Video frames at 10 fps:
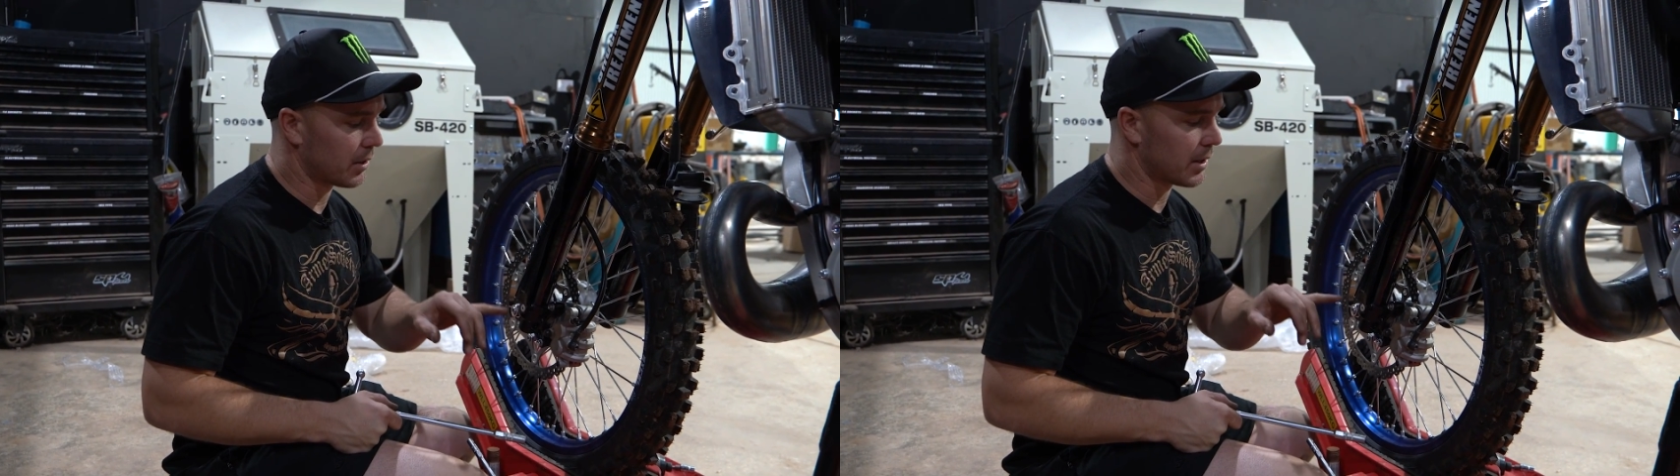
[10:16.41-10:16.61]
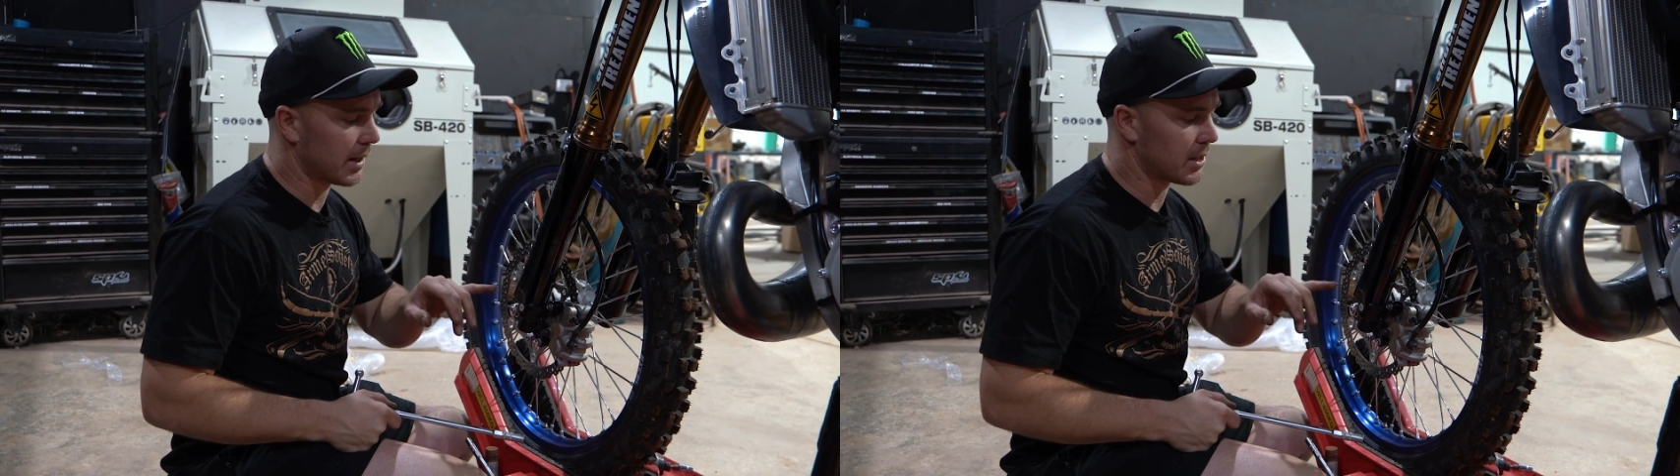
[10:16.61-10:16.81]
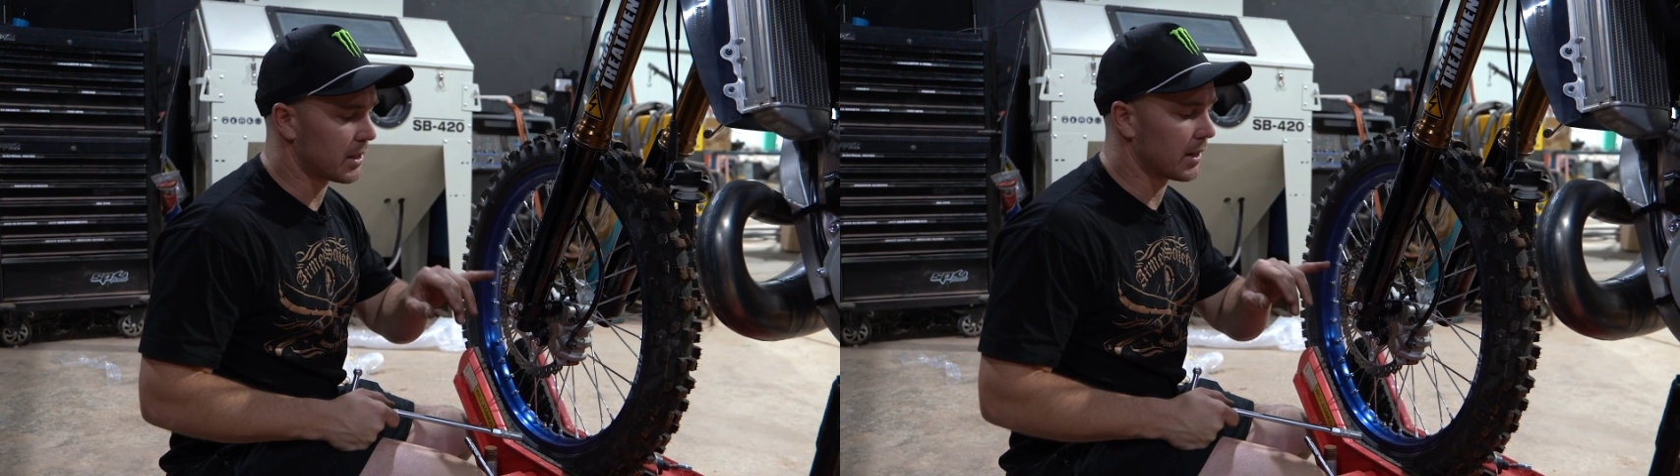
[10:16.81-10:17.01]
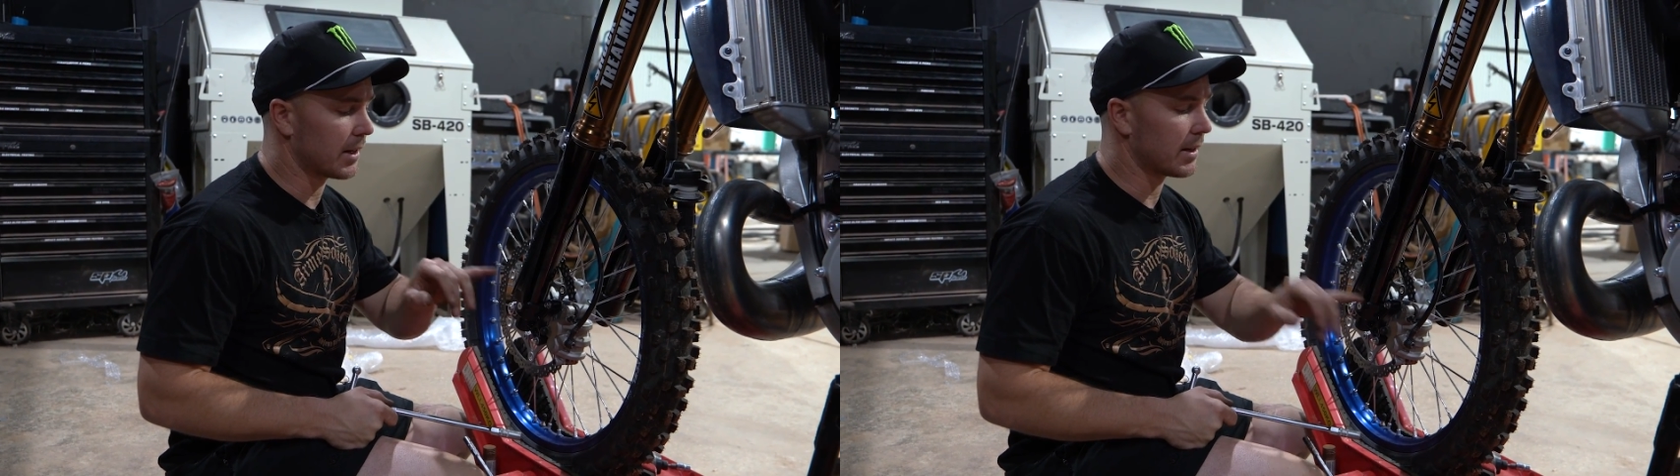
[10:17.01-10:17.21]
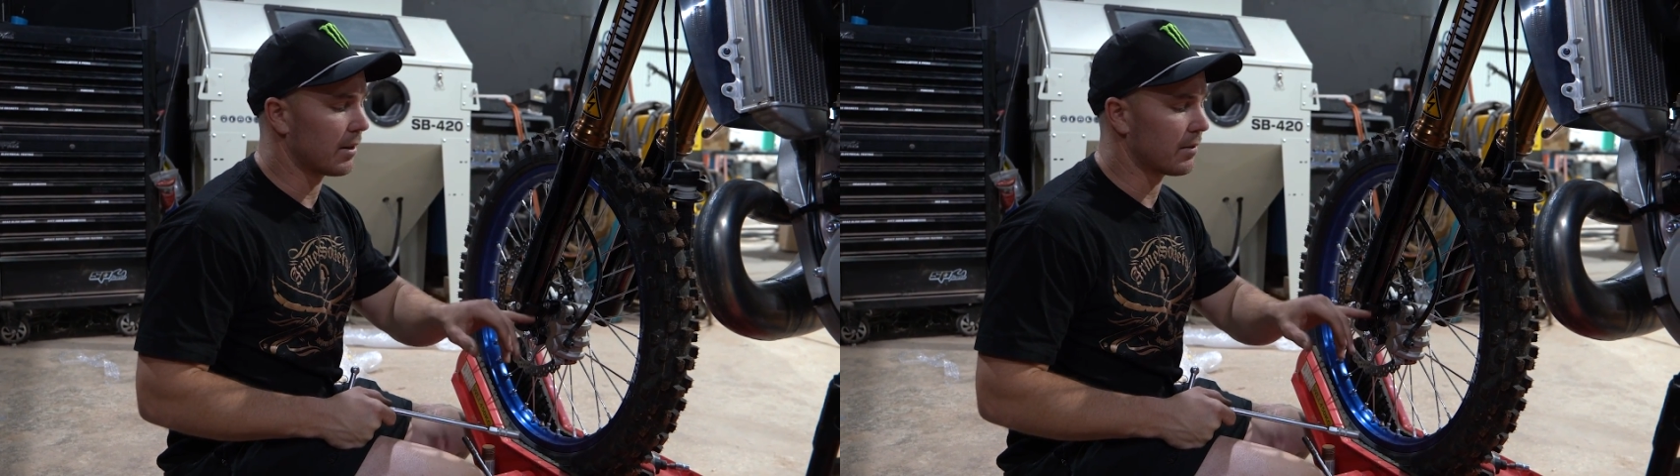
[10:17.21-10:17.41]
lot of attention to
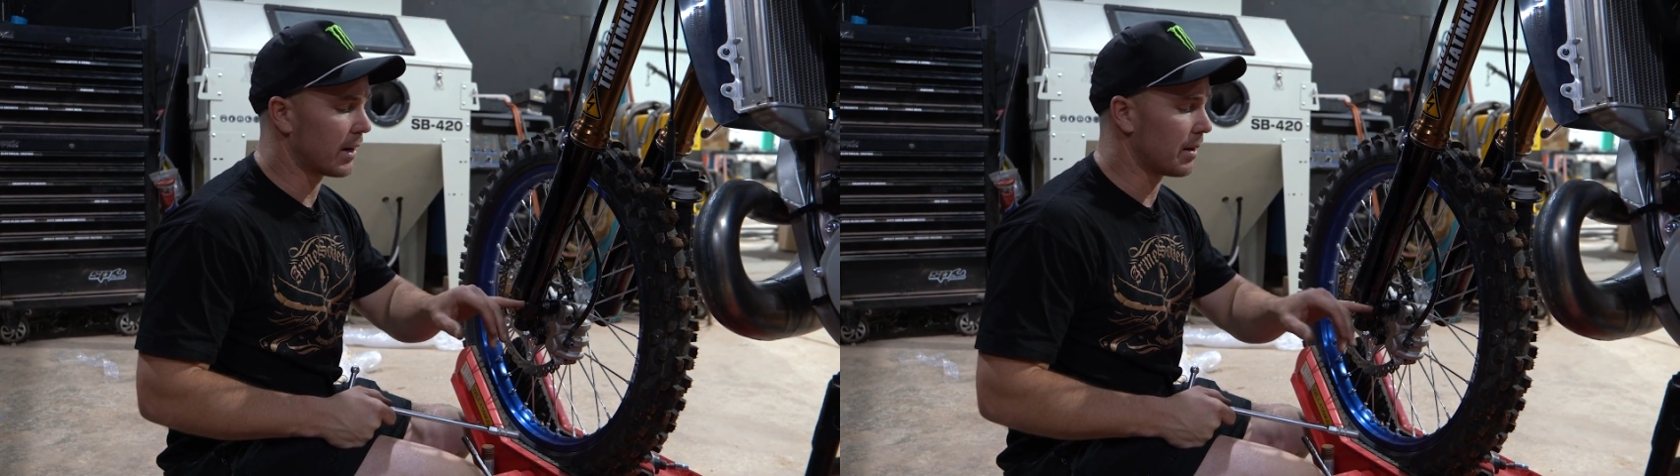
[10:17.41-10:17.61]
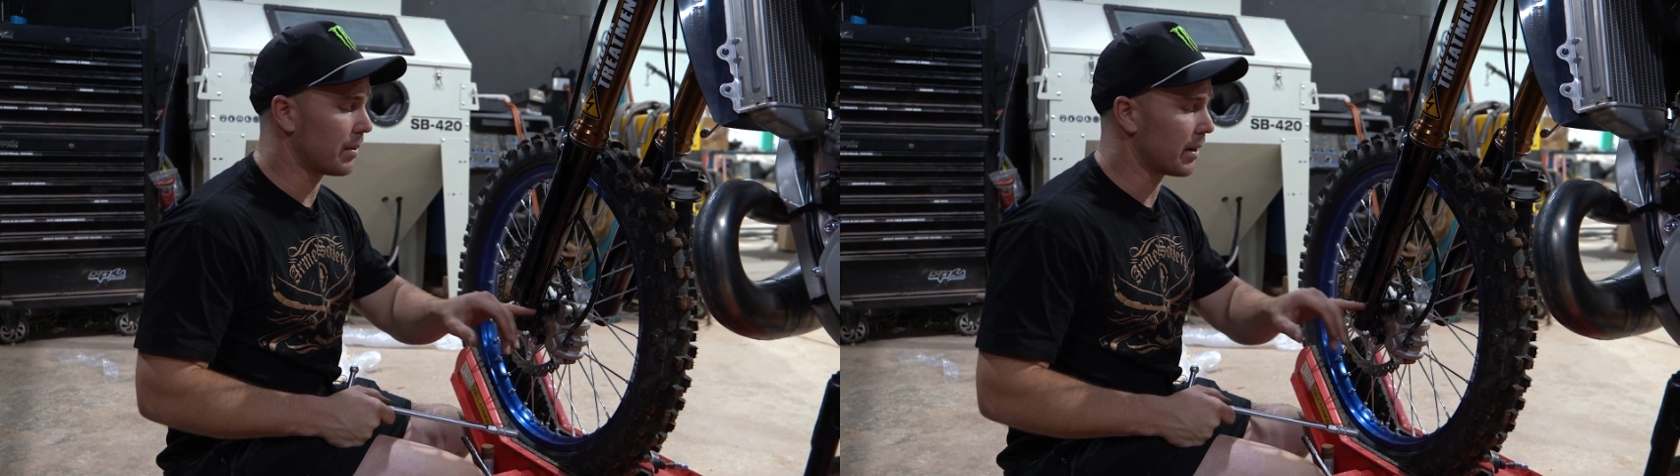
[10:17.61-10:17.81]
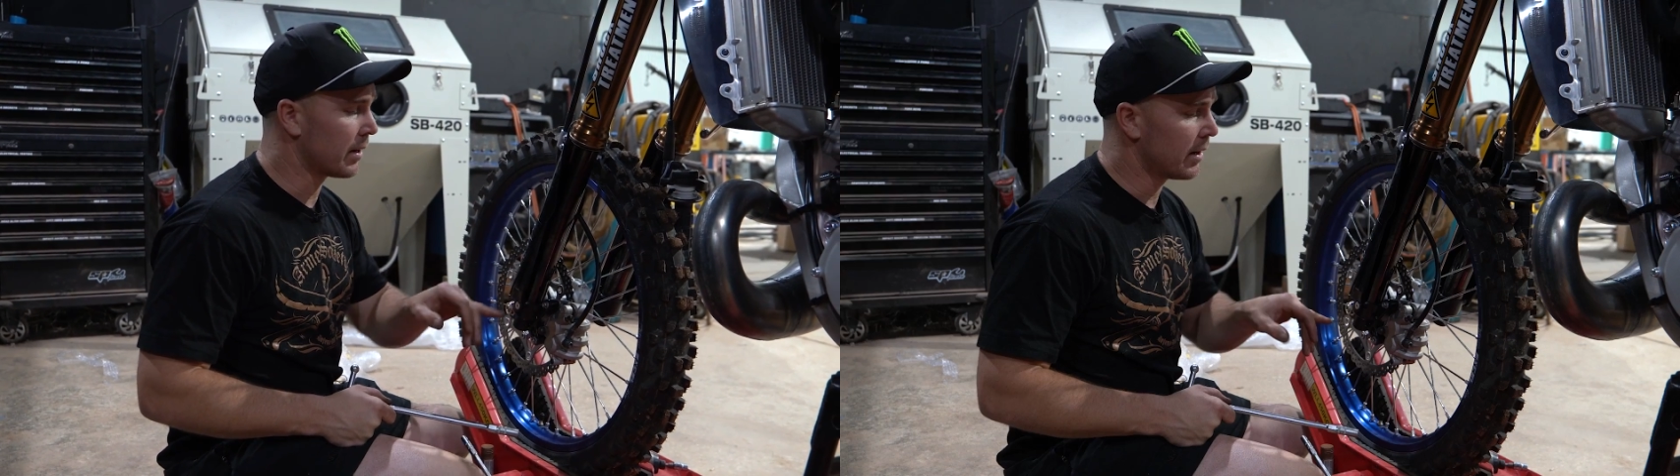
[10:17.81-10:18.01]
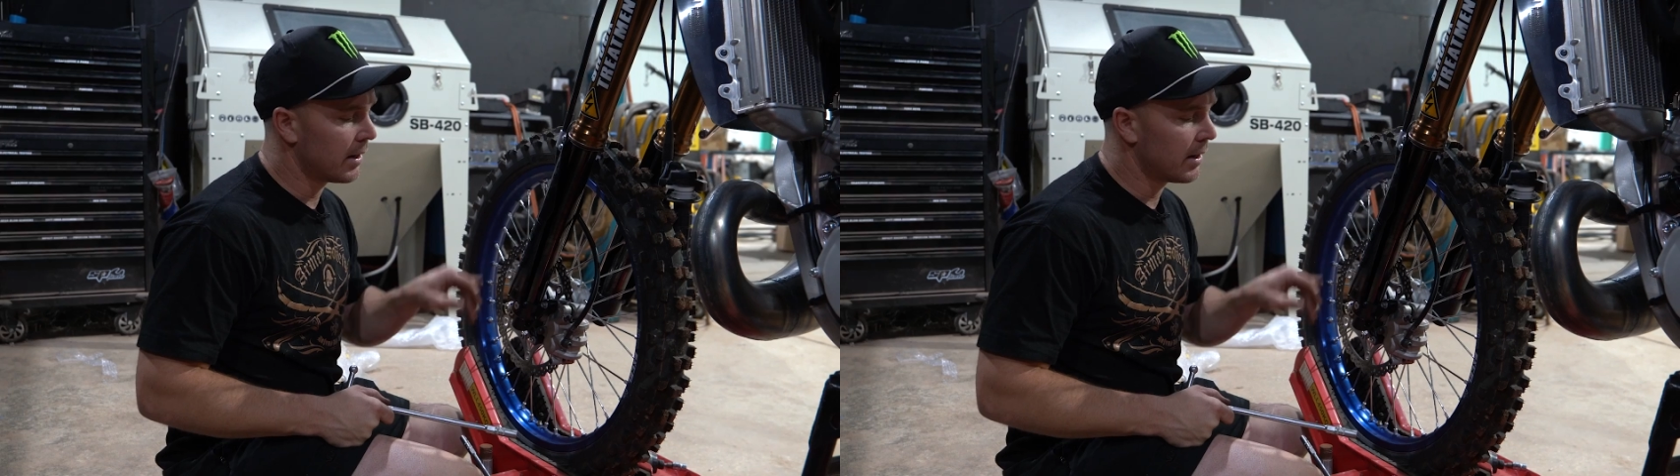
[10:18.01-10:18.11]
detail of keeping